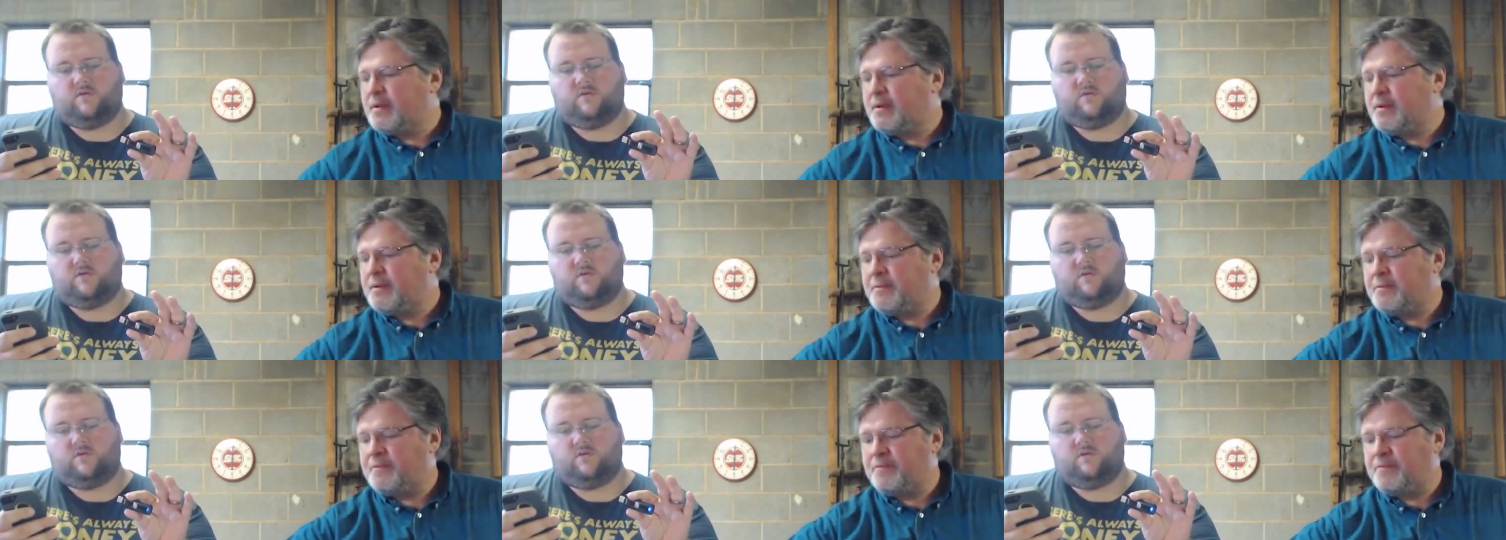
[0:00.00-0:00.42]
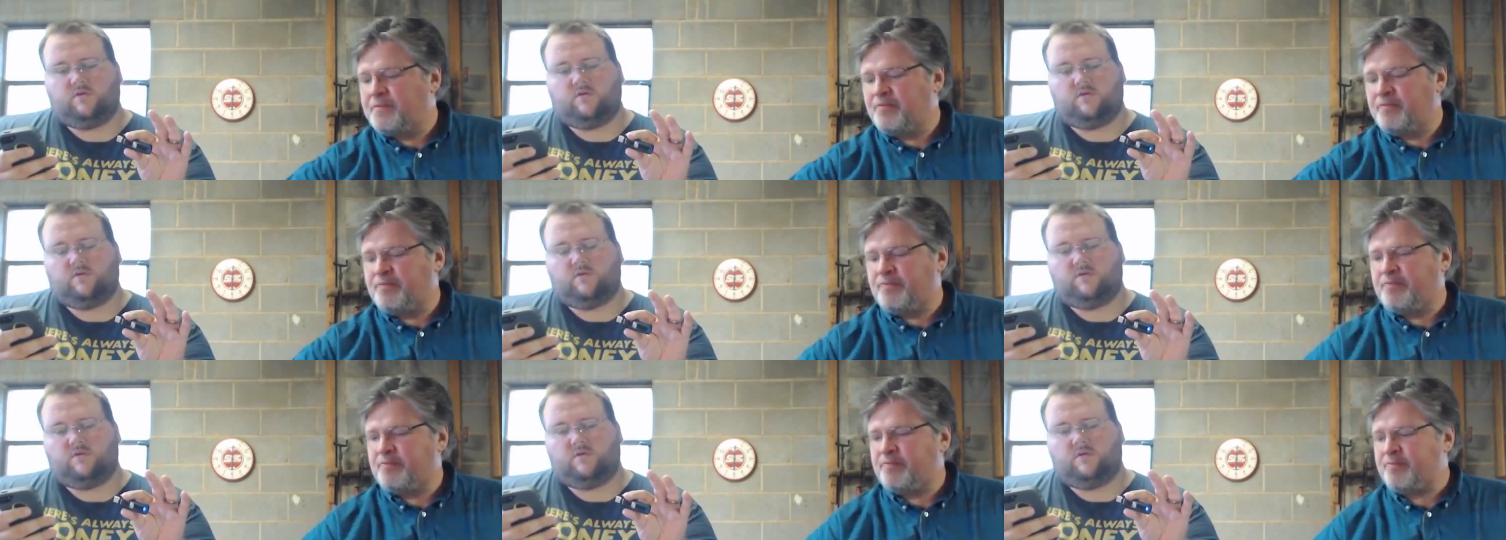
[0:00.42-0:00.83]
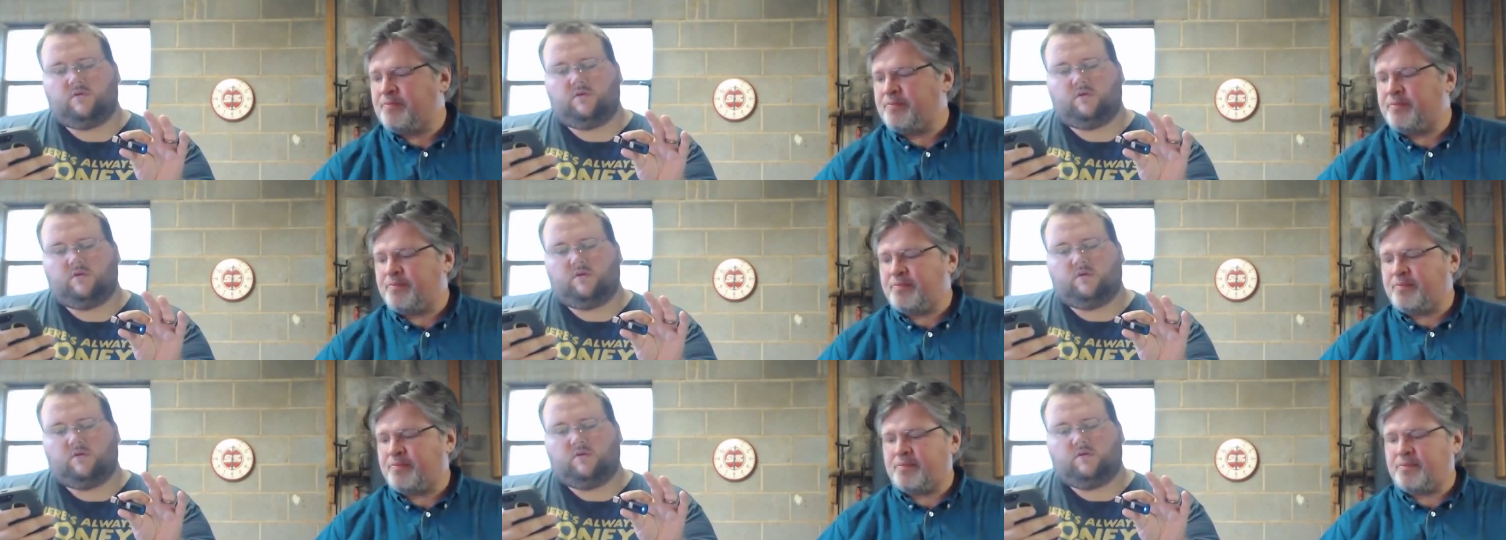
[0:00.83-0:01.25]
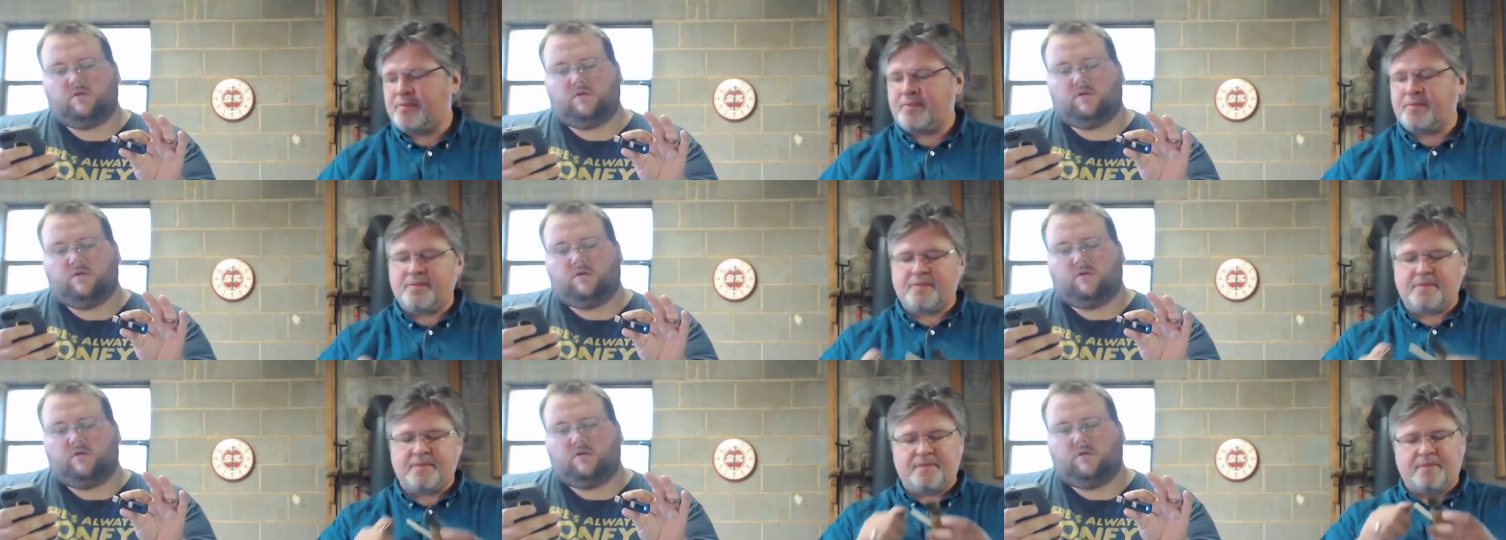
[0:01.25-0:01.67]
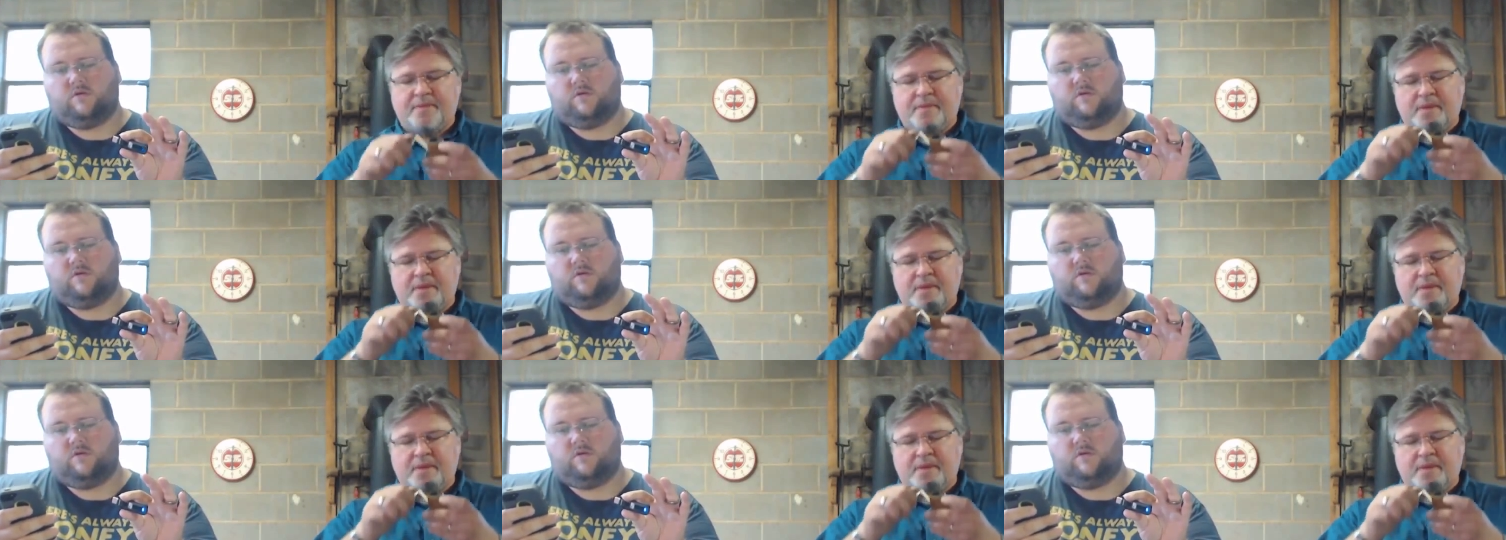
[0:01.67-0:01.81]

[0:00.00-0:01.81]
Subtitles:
(silence)